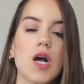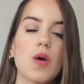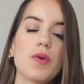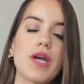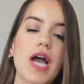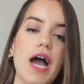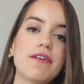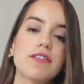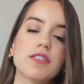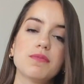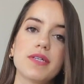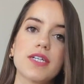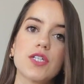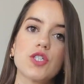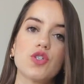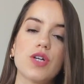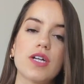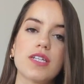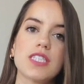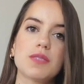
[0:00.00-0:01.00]
We have to make
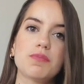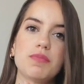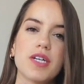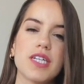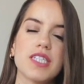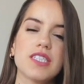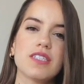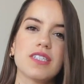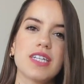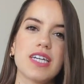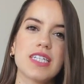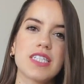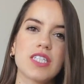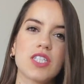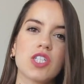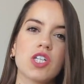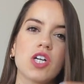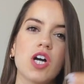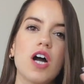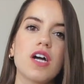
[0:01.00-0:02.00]
sure this patient is
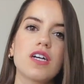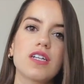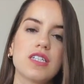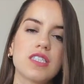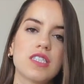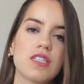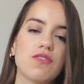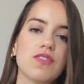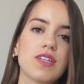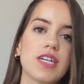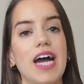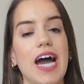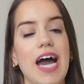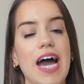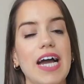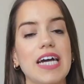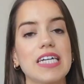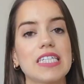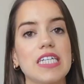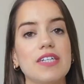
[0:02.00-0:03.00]
cognitively
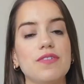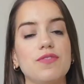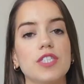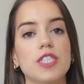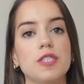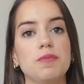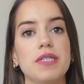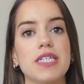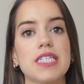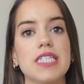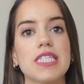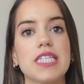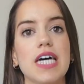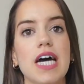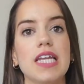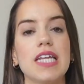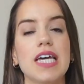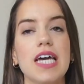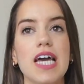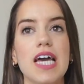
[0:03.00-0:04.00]
active, which means
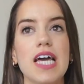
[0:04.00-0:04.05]
that